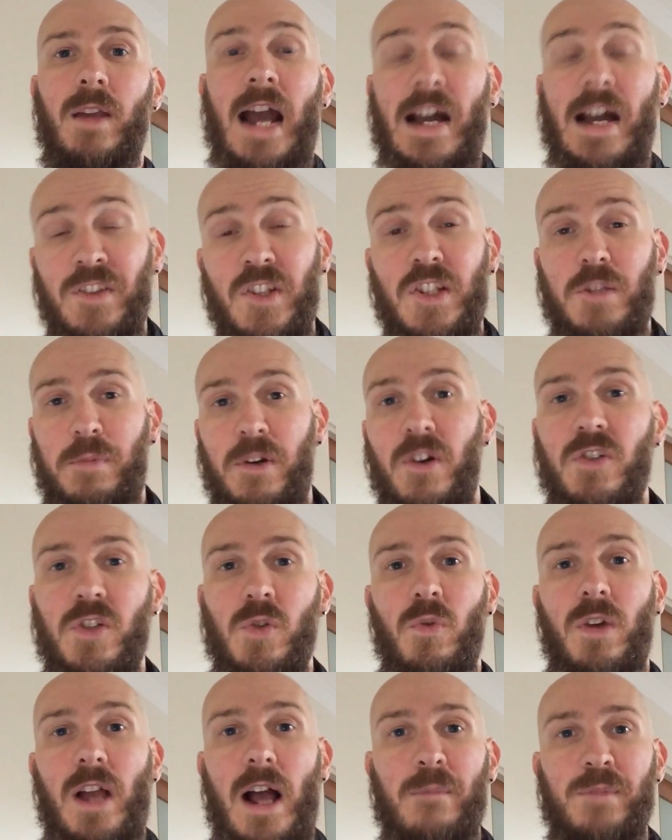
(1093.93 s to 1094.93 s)
And the
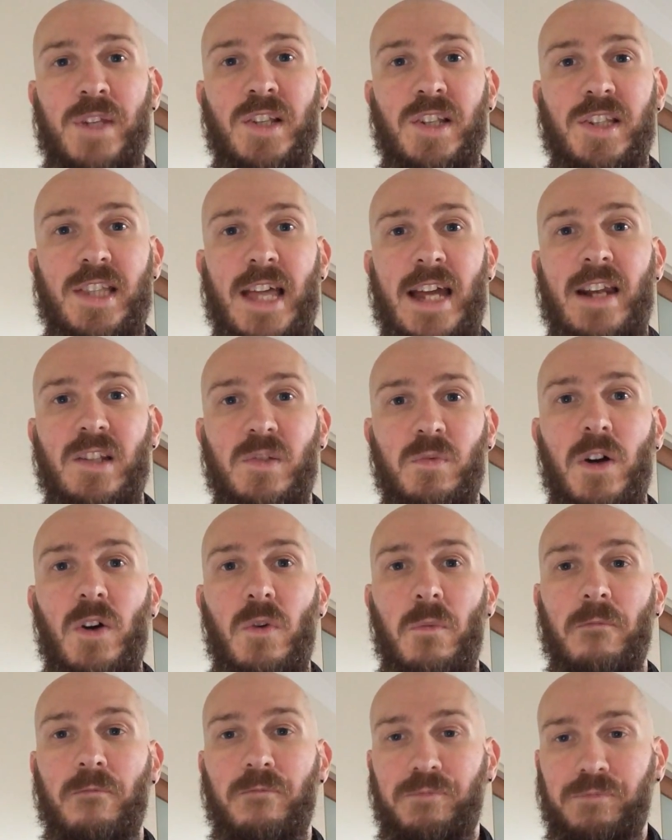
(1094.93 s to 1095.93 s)
spiritual comes into that as
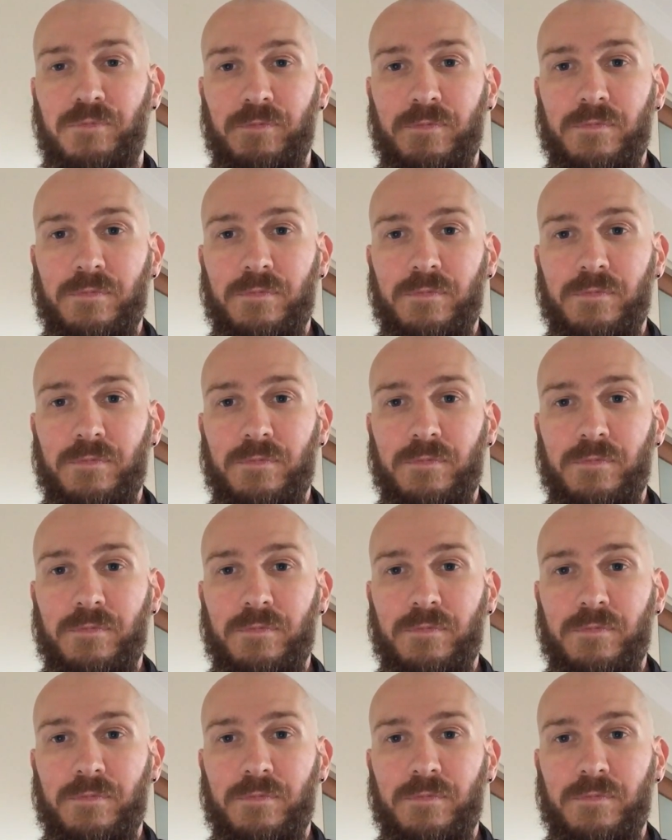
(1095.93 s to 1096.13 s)
well.